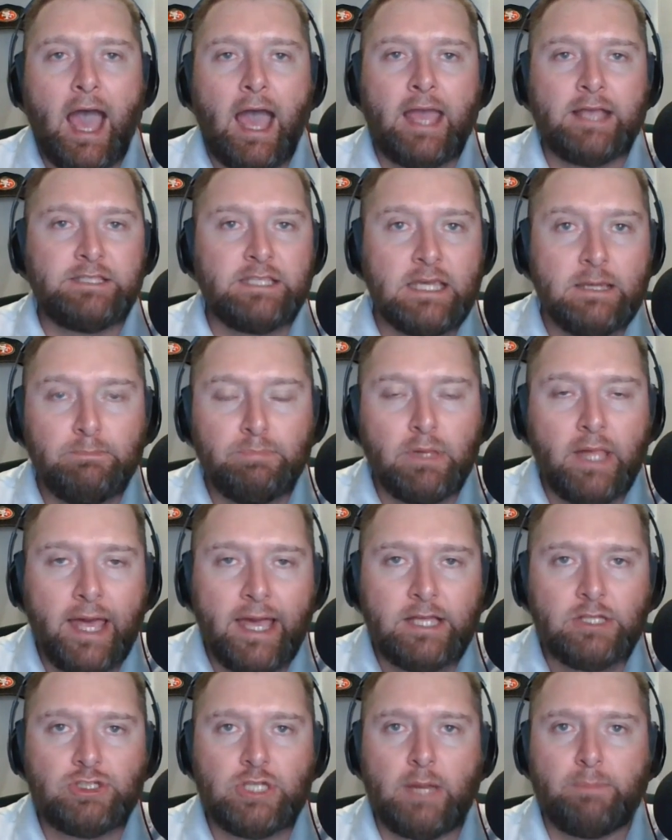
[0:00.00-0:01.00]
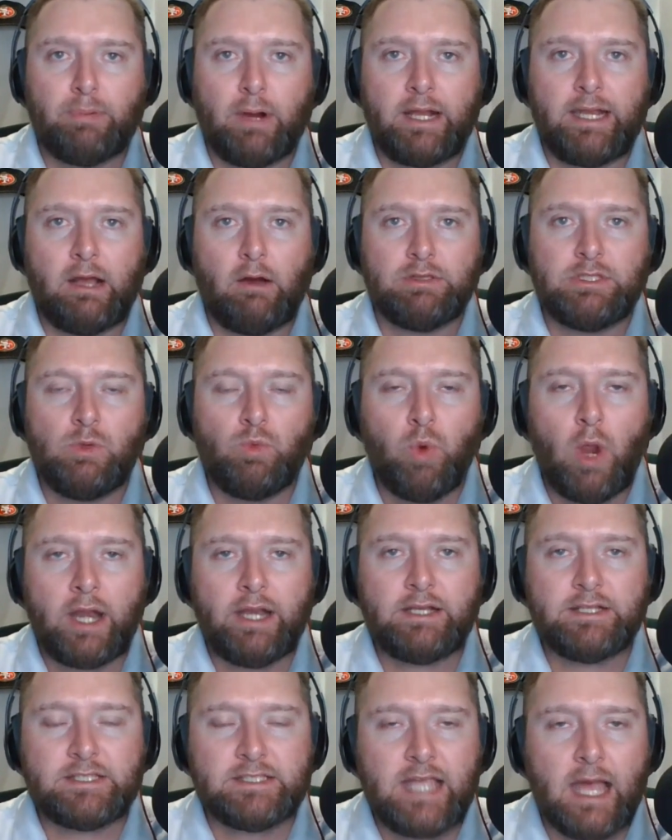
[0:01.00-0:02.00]
Is he in playing shape right now? Is he
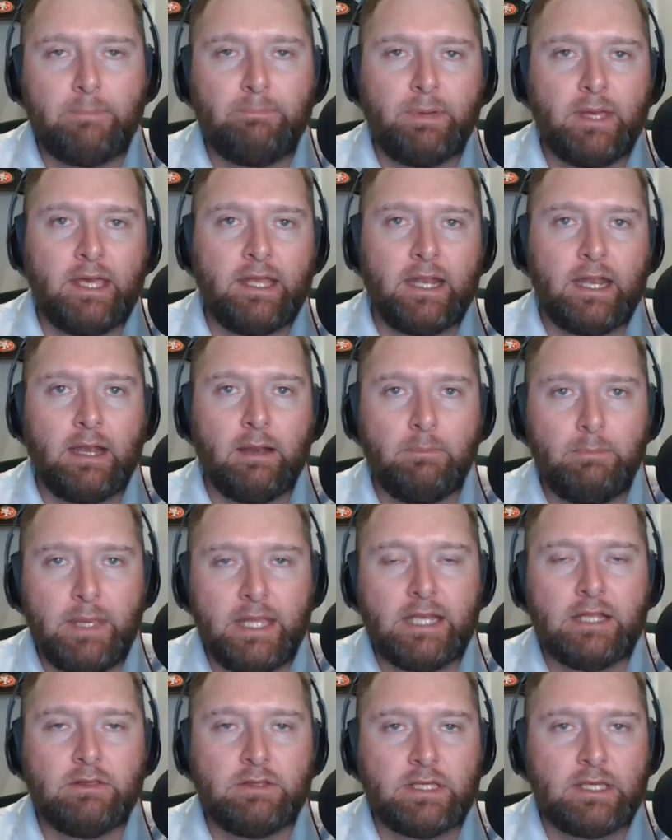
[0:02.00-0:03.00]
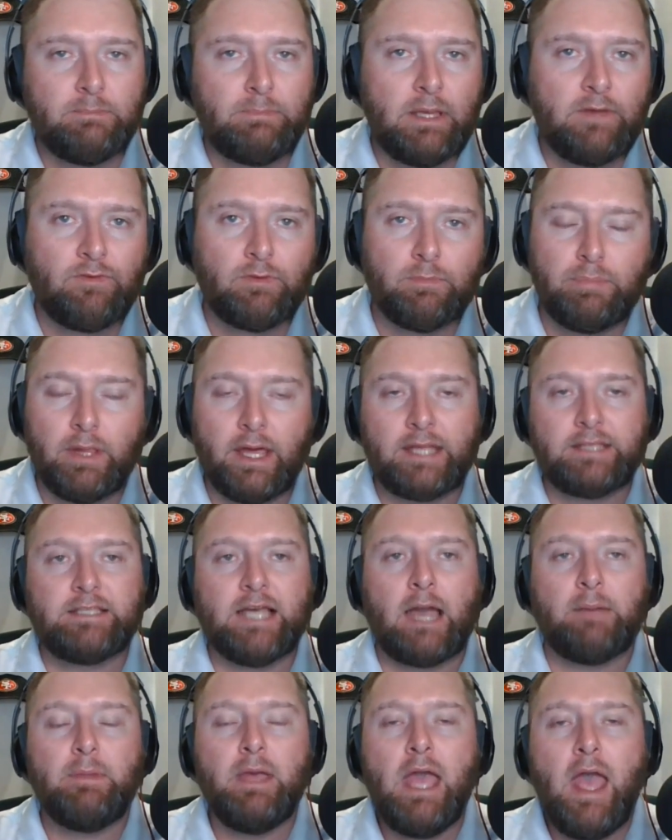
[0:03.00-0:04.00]
ready to step in and immediately compete for playing
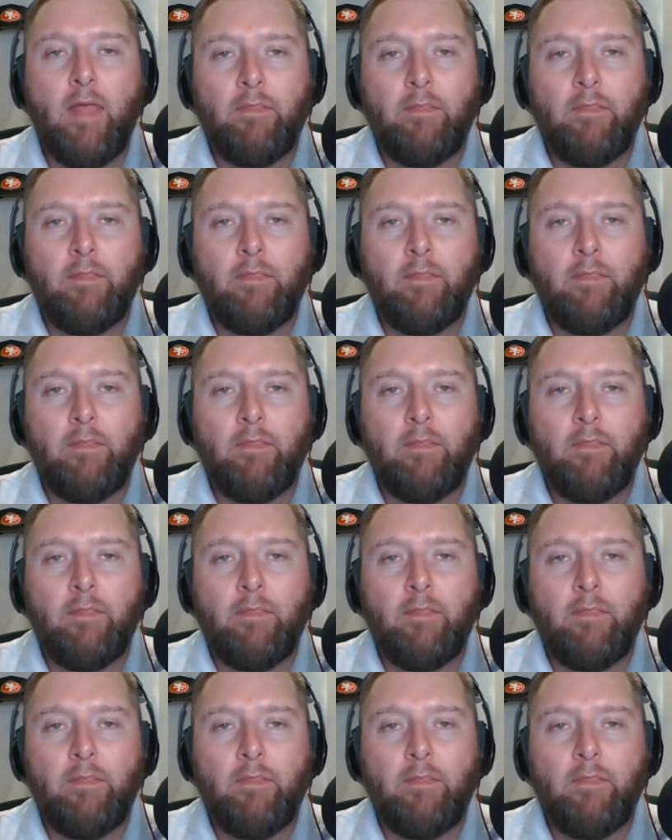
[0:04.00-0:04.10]
time?